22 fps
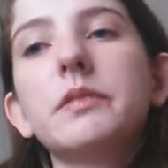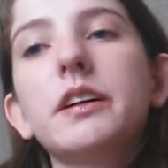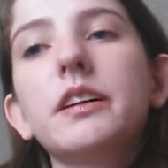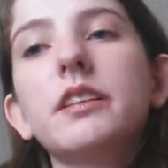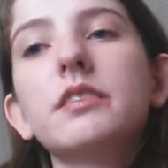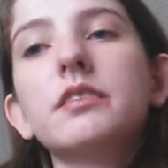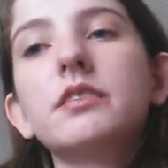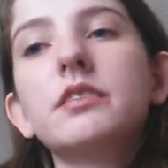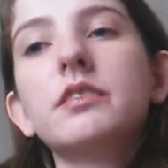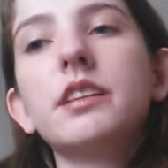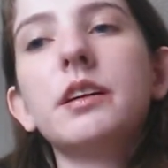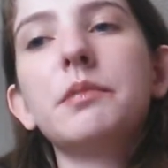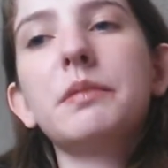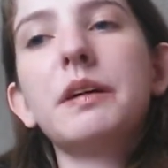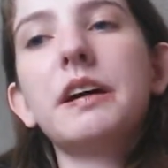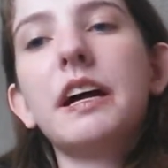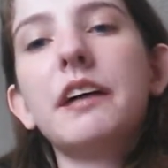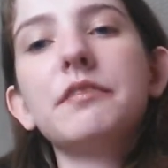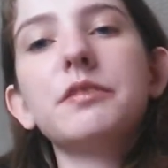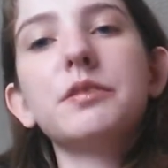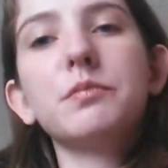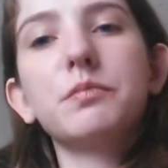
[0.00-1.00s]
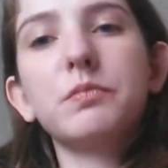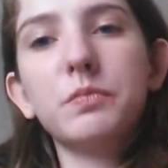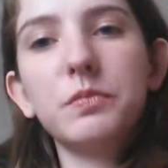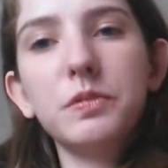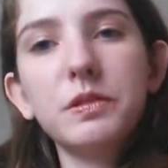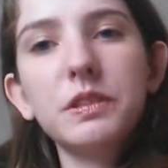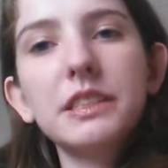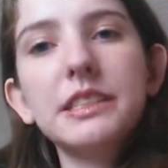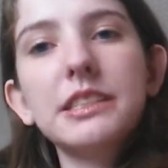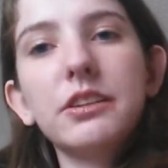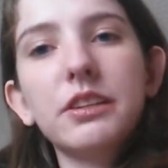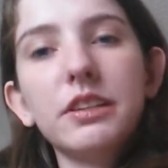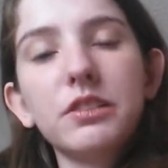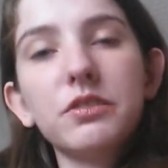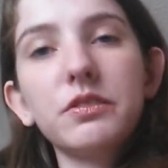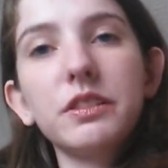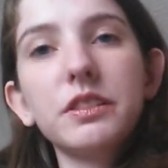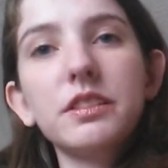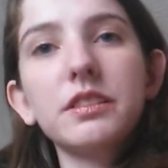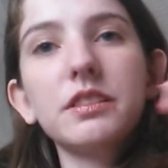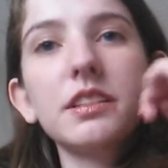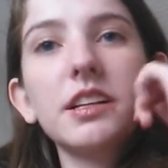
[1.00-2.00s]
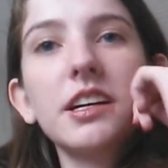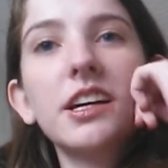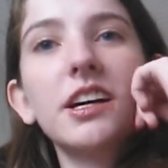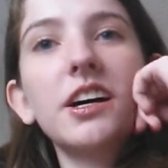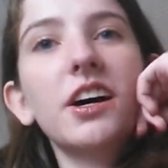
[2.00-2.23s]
because 7 I have some serious reasons.